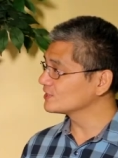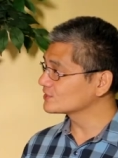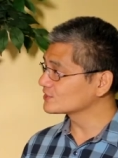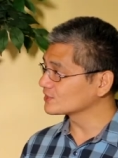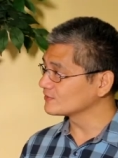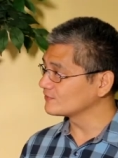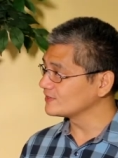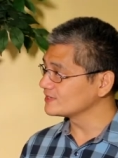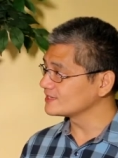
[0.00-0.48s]

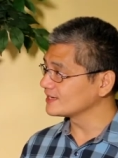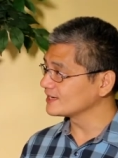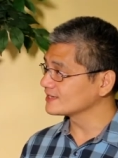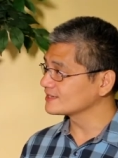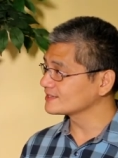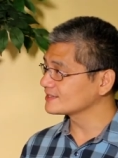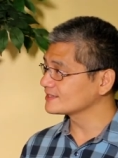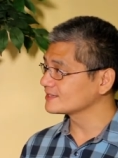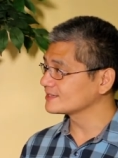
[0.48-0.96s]

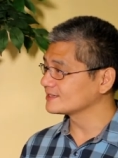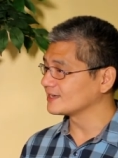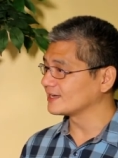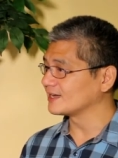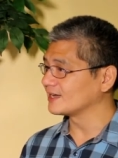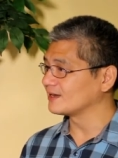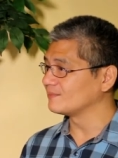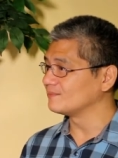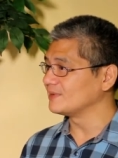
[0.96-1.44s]
services,
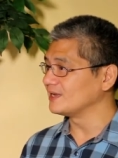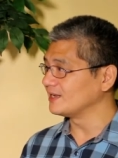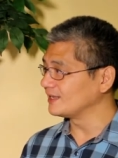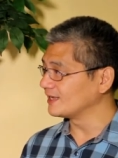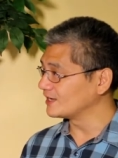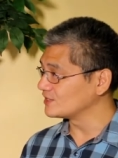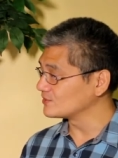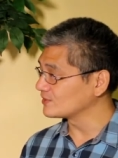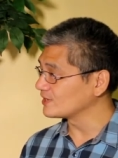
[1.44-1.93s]
uh,
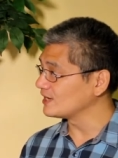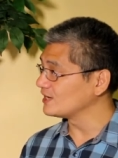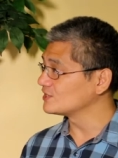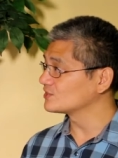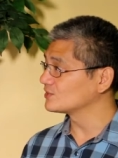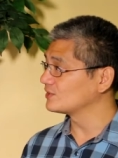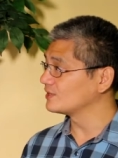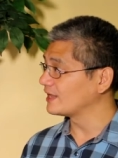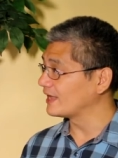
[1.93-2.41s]
meaning
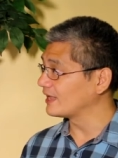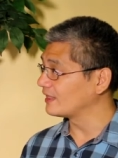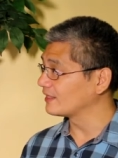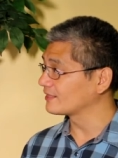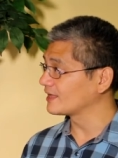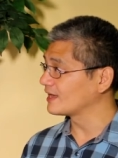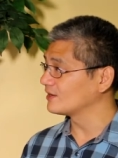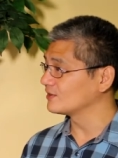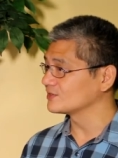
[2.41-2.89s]
education,
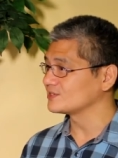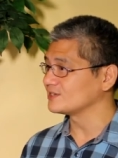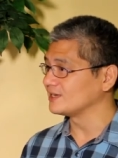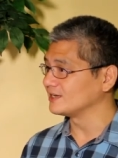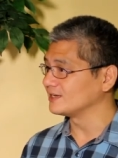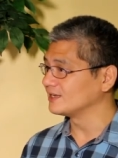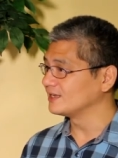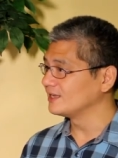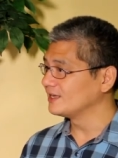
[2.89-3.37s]
health,
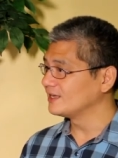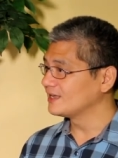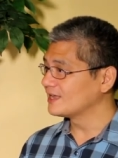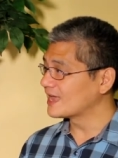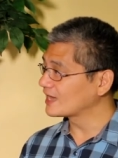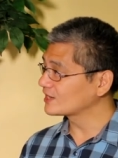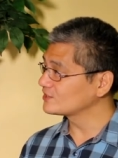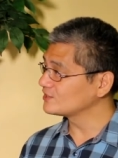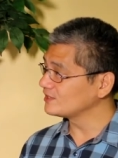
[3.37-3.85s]
housing,
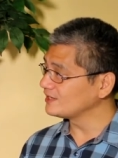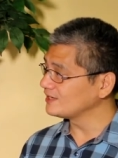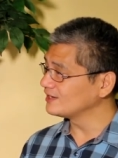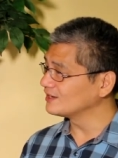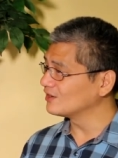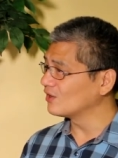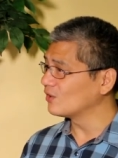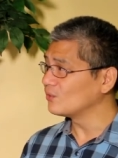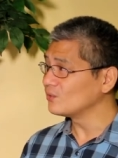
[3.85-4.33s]

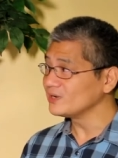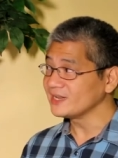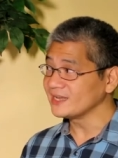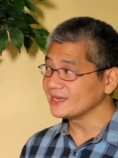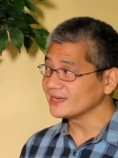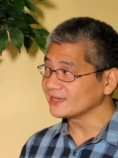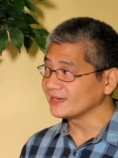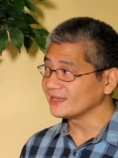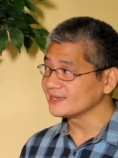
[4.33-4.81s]
actually
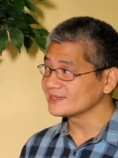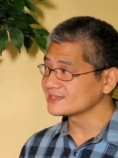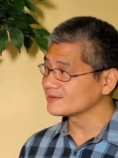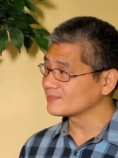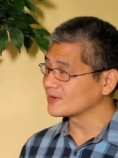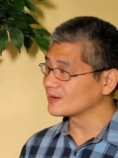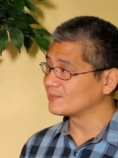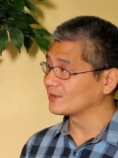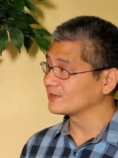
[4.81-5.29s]
only increased
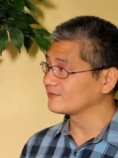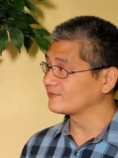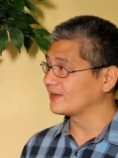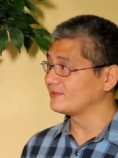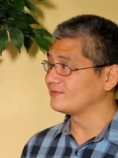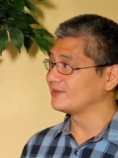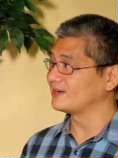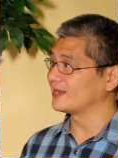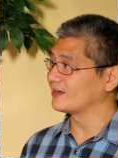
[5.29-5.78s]
by about
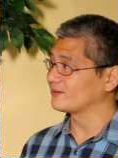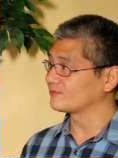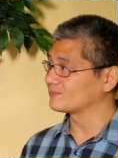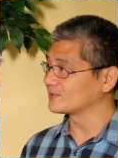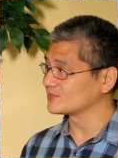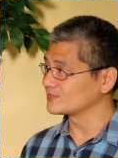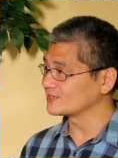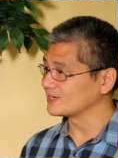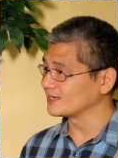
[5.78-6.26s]
five point five
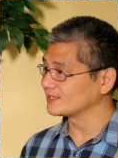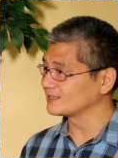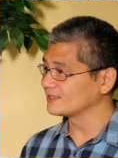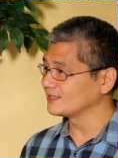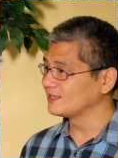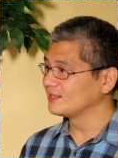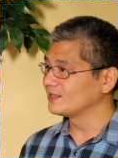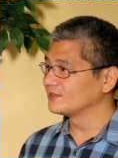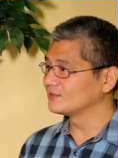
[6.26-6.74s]
percent.
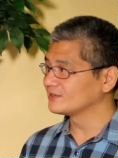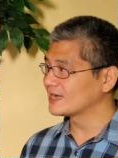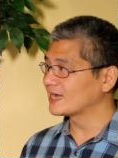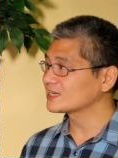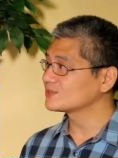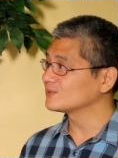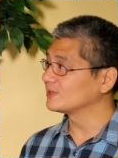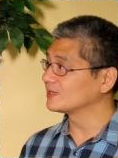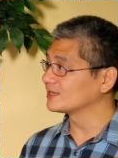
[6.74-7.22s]
There's
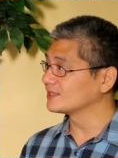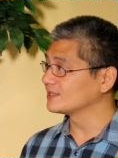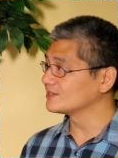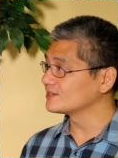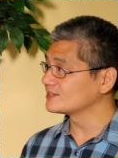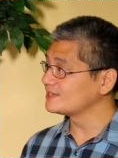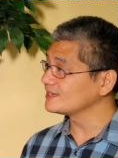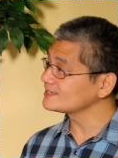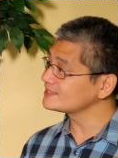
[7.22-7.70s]
actual
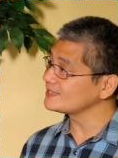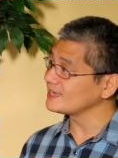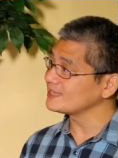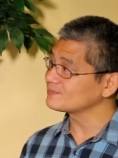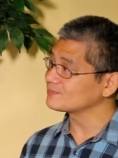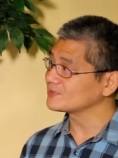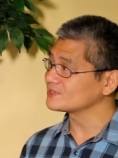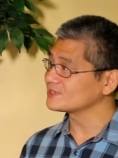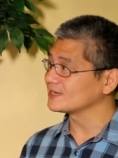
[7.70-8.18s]
a six to
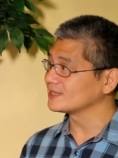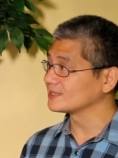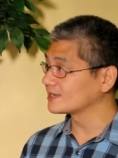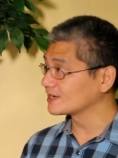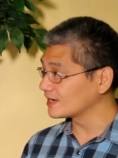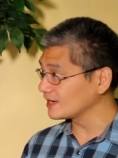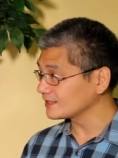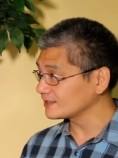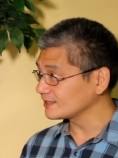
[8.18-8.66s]
eight
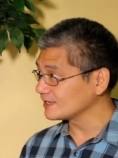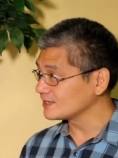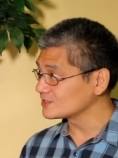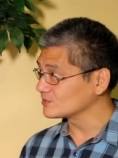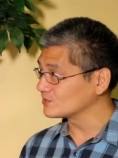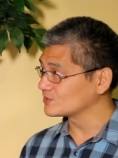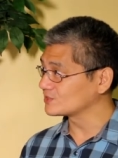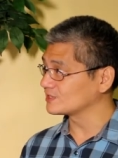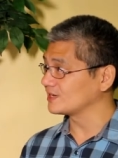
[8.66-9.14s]
percent cut in
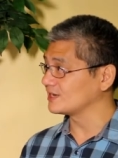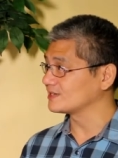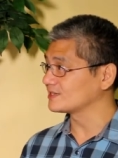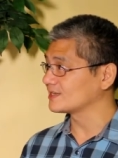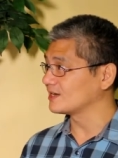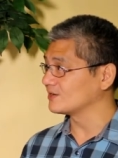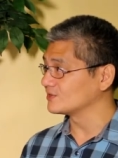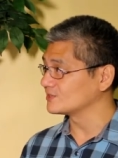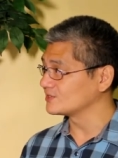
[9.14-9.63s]

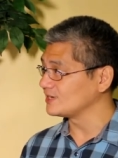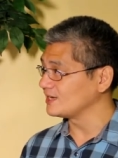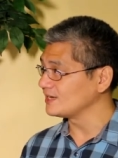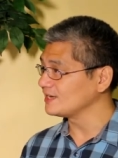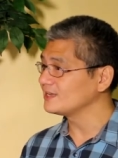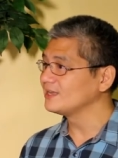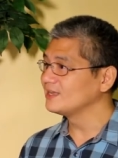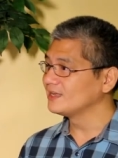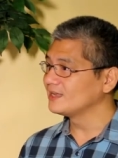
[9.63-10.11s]
socialized
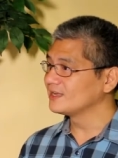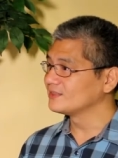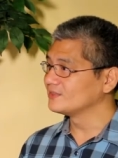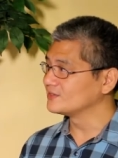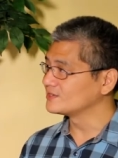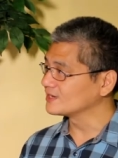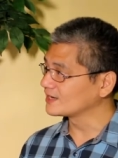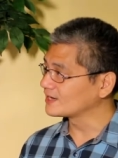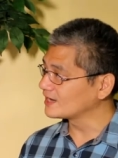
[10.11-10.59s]
housing. Mm-hmm.
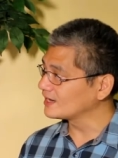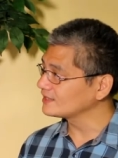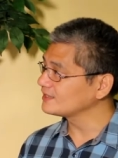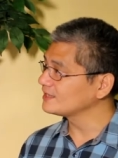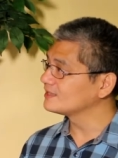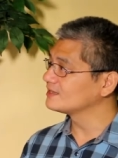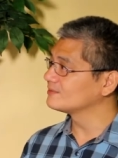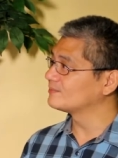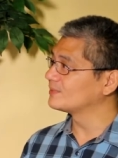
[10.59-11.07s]
There's a
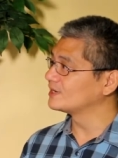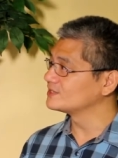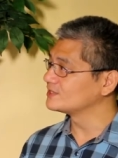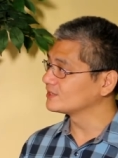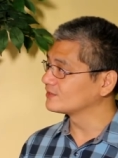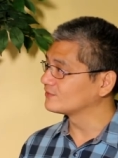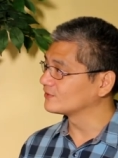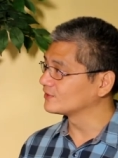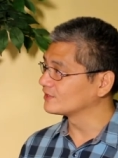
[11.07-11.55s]
cut in the
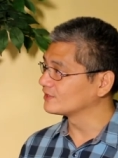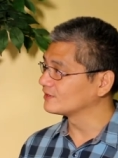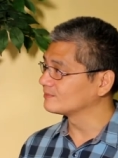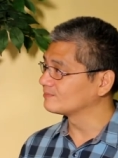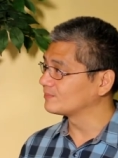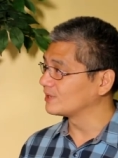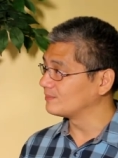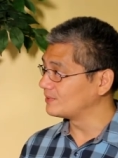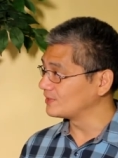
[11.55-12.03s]
budget
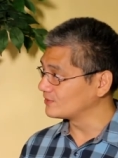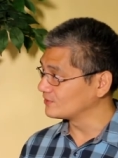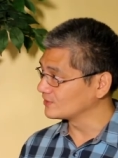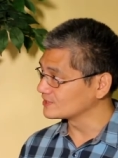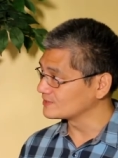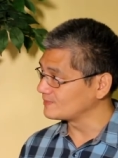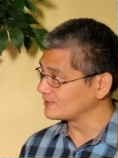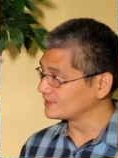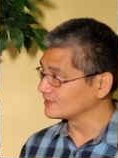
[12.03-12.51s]
for public
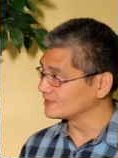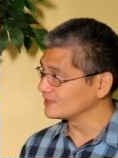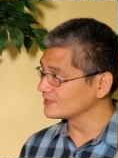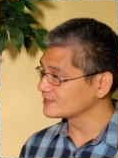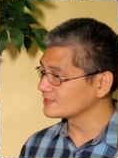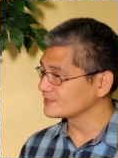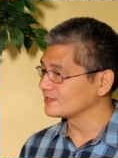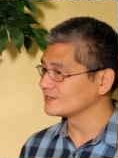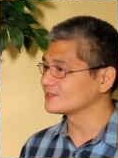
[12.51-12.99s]

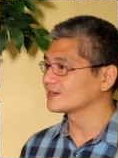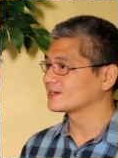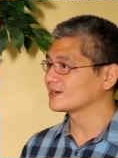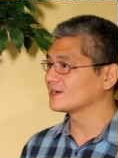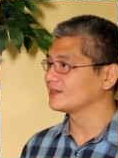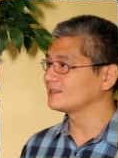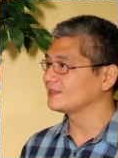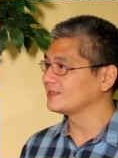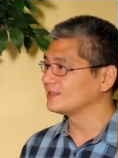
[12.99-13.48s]
hospitals. There's a
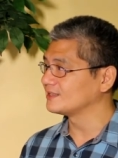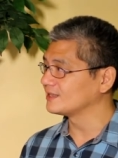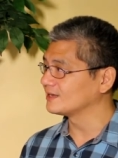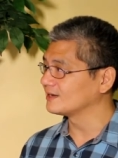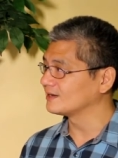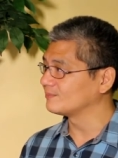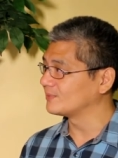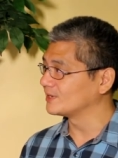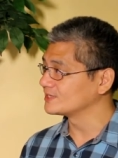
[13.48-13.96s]
cut in
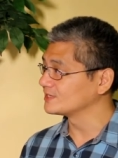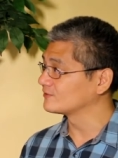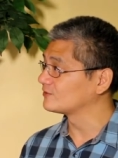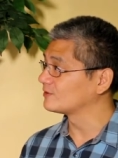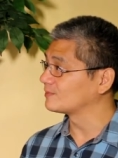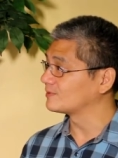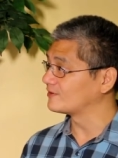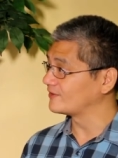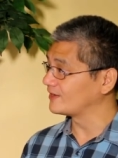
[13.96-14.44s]
the budget
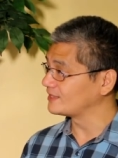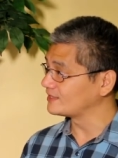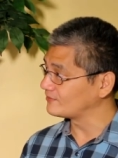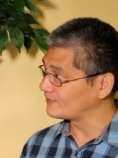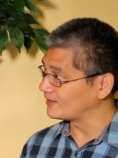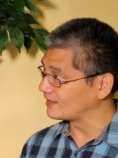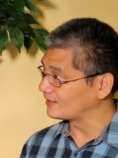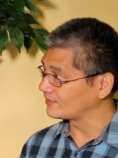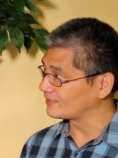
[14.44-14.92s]
for
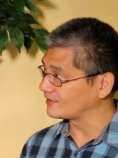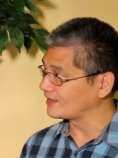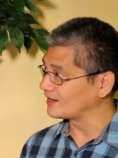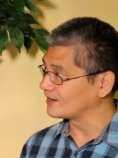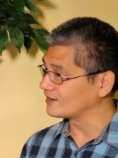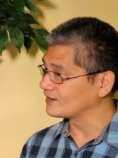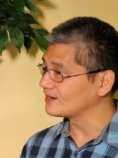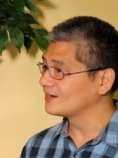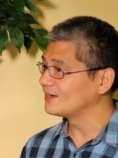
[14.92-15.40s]
preventive health
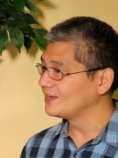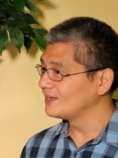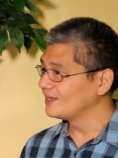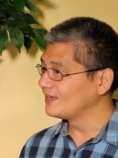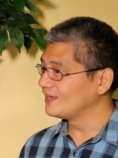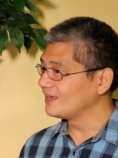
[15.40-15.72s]
care. Mm-hmm.